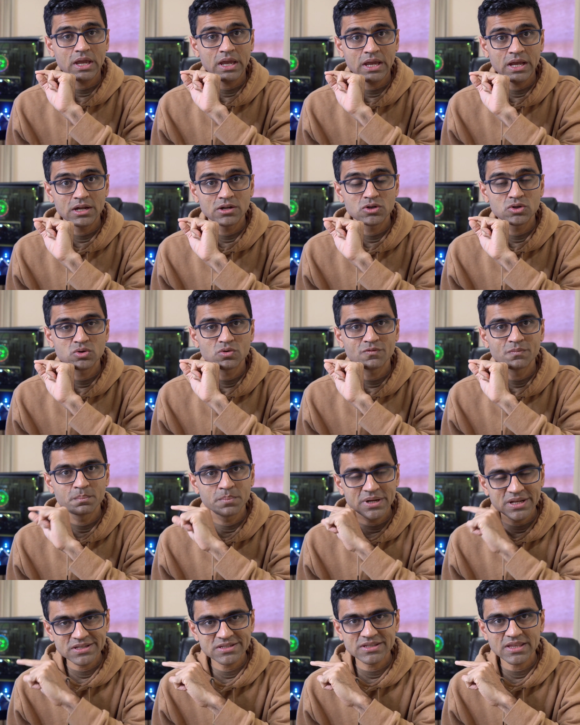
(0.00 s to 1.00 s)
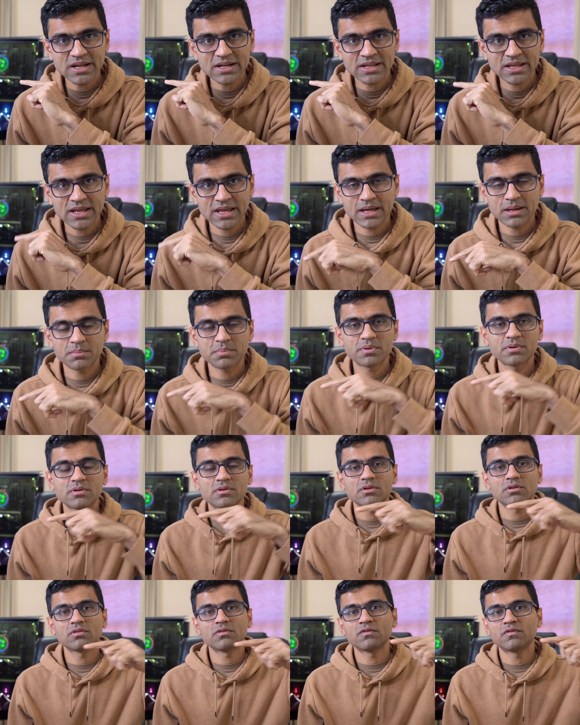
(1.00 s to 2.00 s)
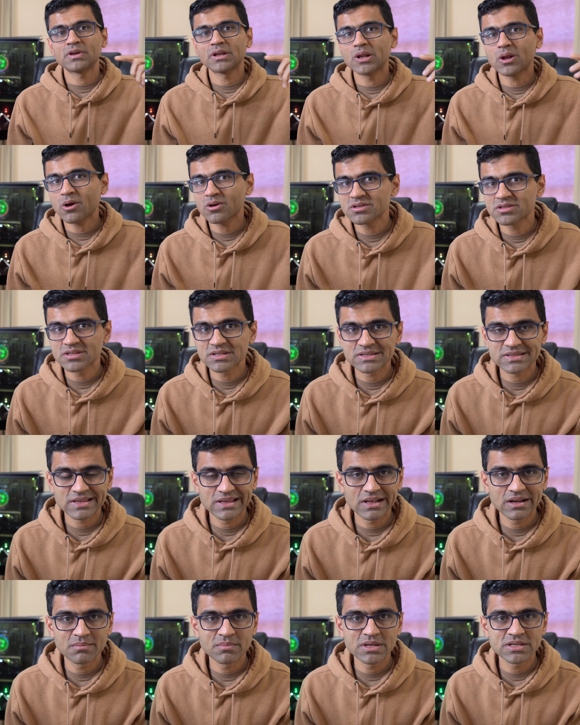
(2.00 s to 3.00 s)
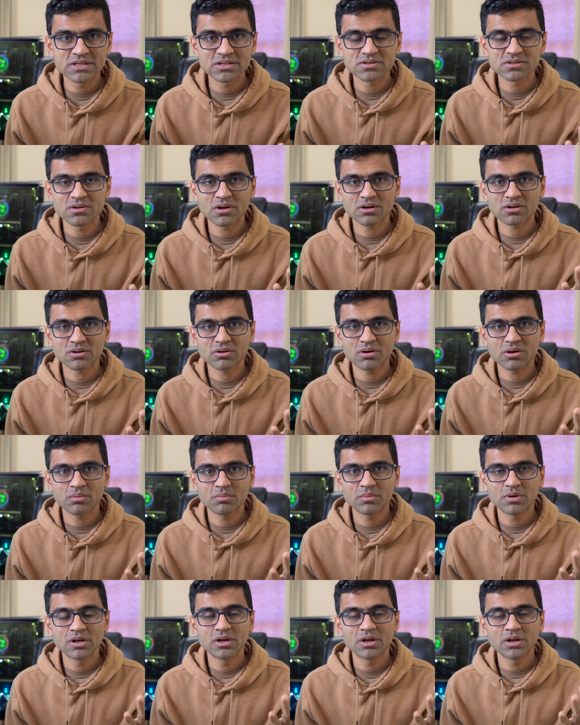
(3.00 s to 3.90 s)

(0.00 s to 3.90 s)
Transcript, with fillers: and to bridge that gap we launched this skillbasics.com